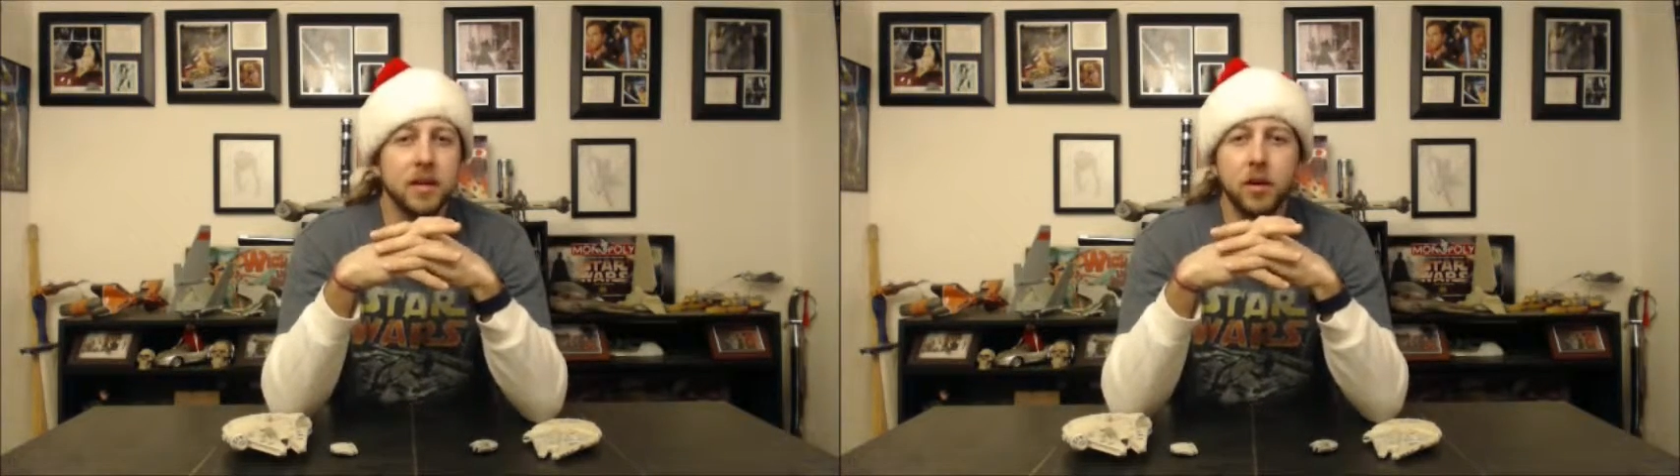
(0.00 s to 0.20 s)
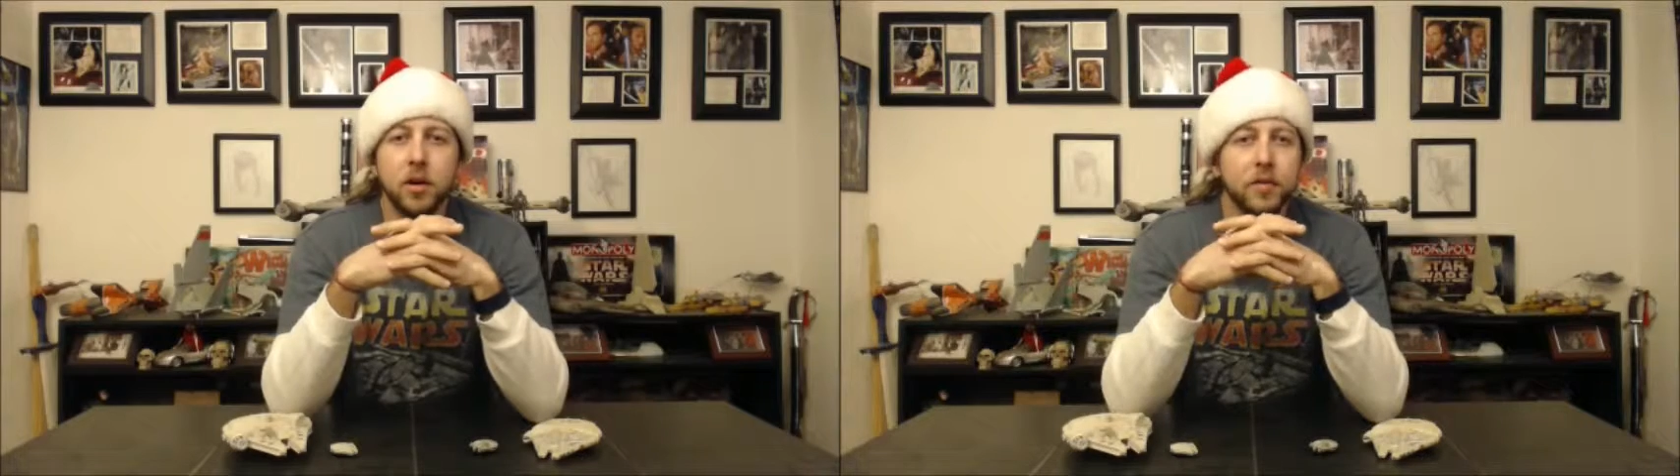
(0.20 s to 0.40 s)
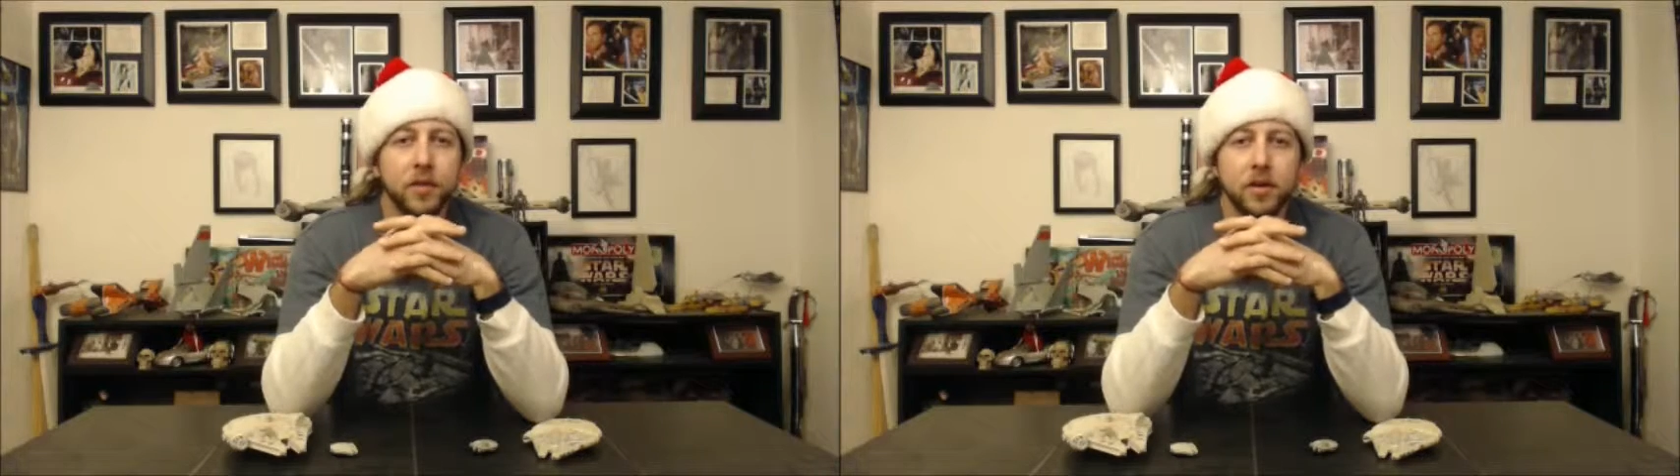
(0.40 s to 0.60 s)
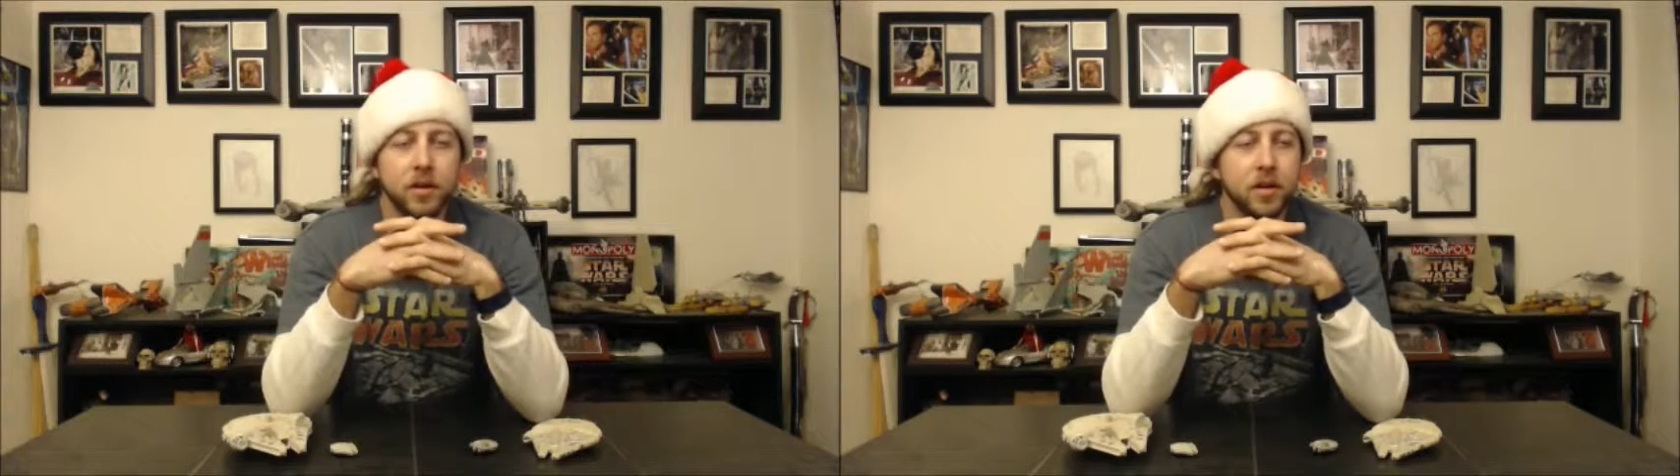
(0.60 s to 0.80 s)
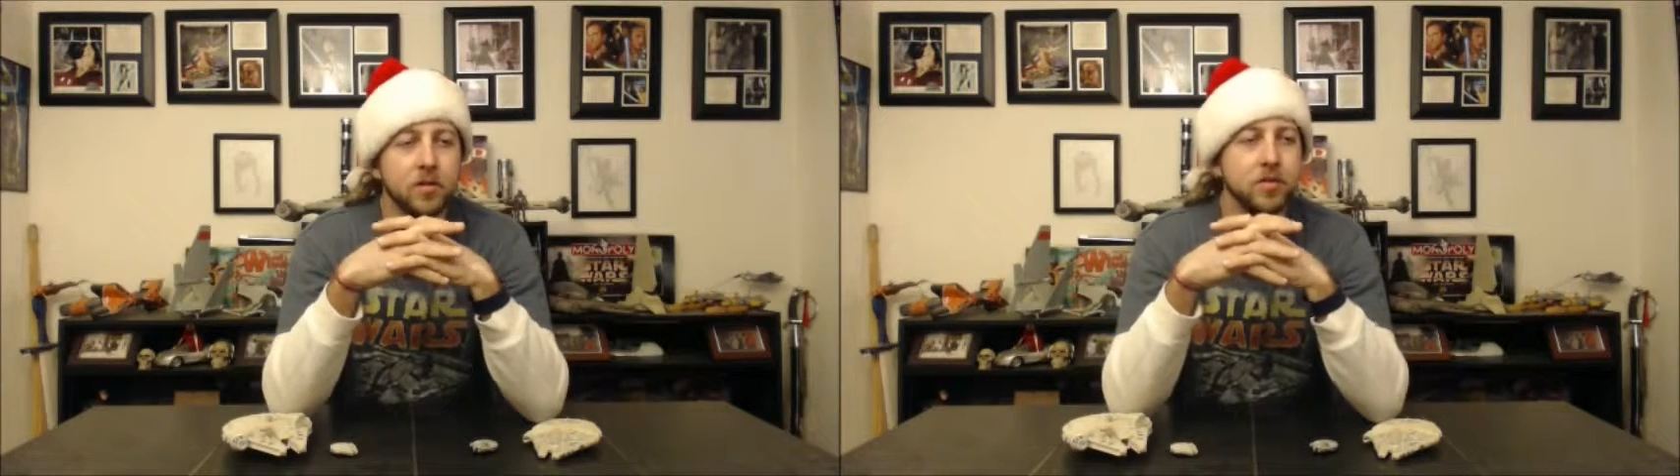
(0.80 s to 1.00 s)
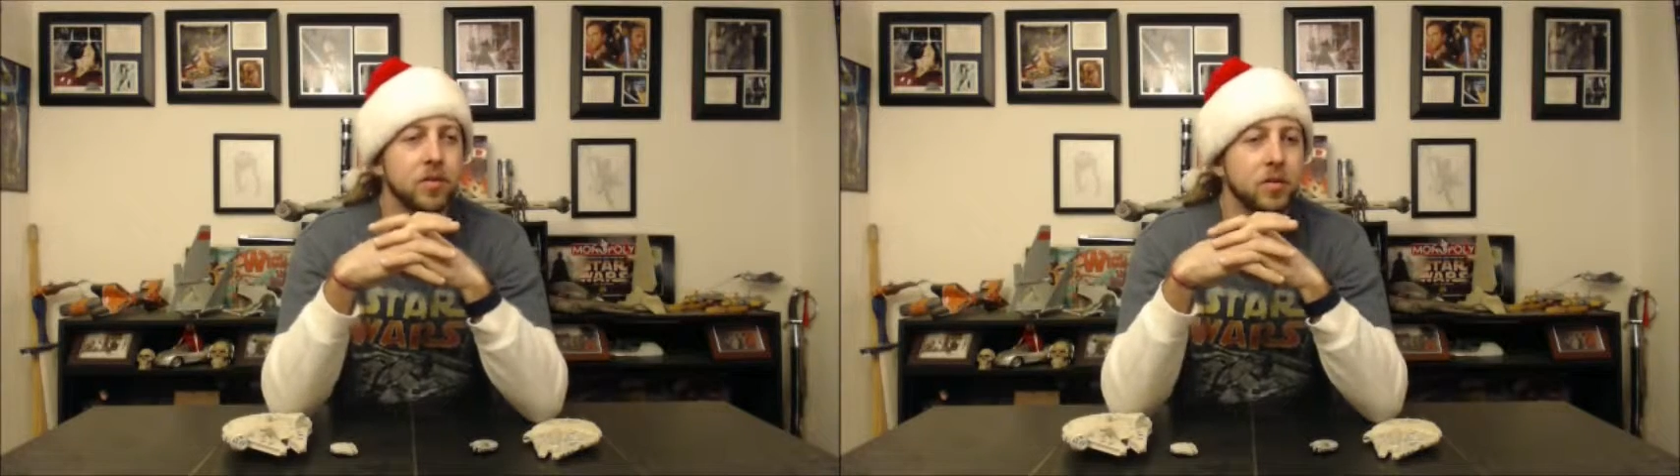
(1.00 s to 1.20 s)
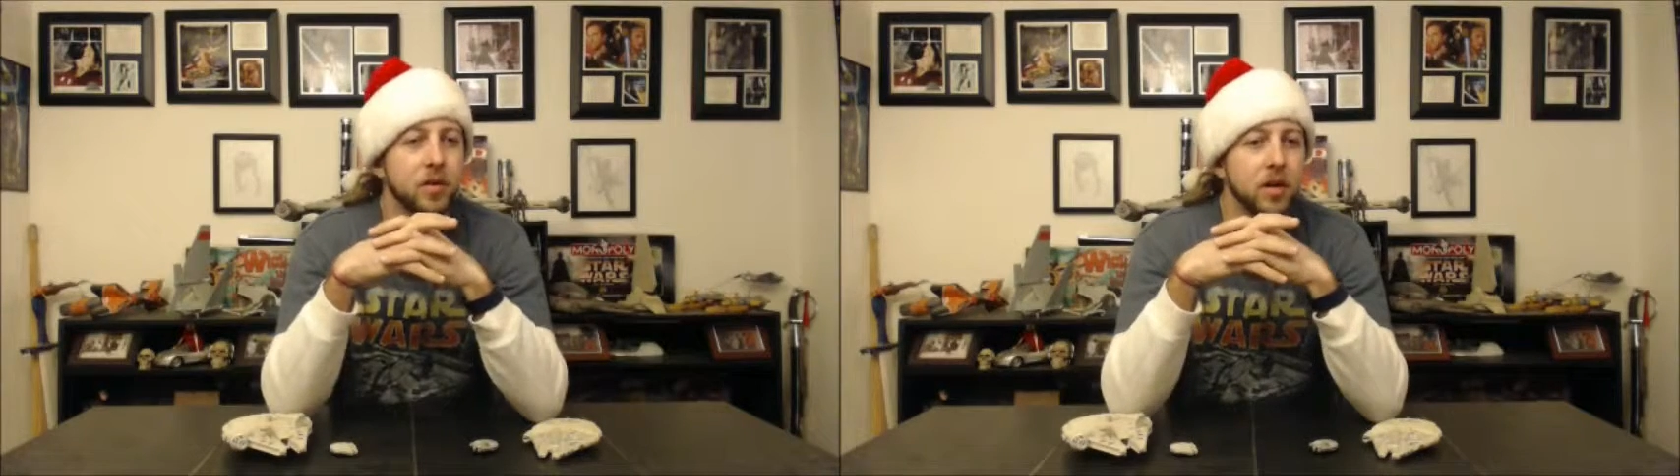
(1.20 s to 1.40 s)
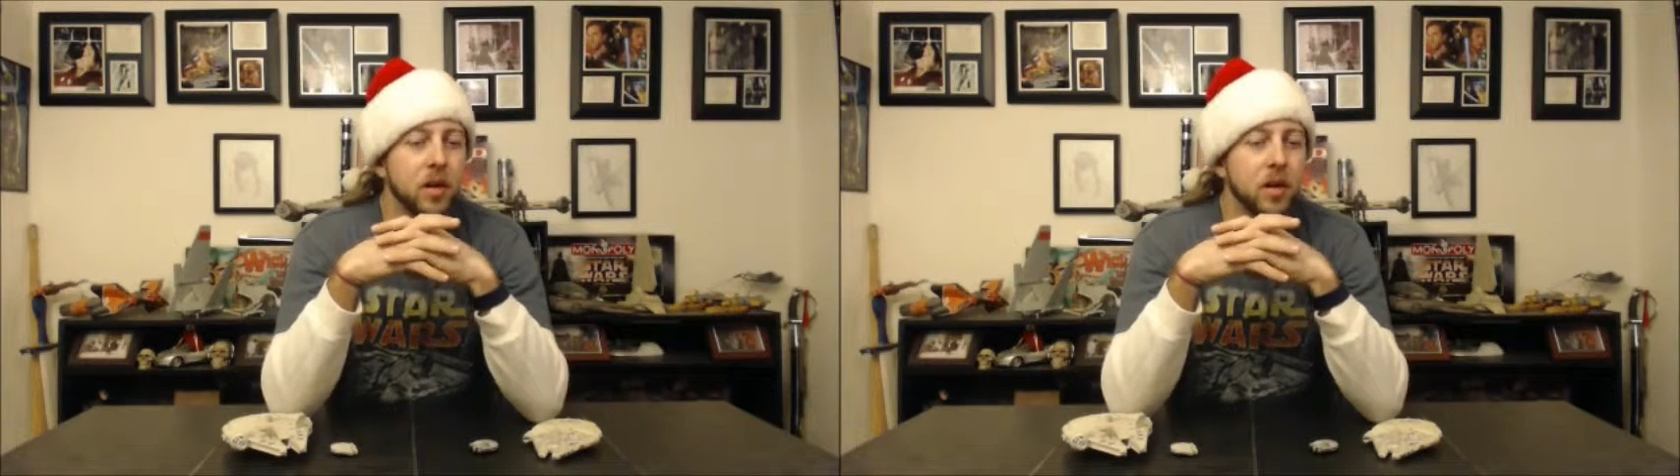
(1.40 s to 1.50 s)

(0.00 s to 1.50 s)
all of it, you know, so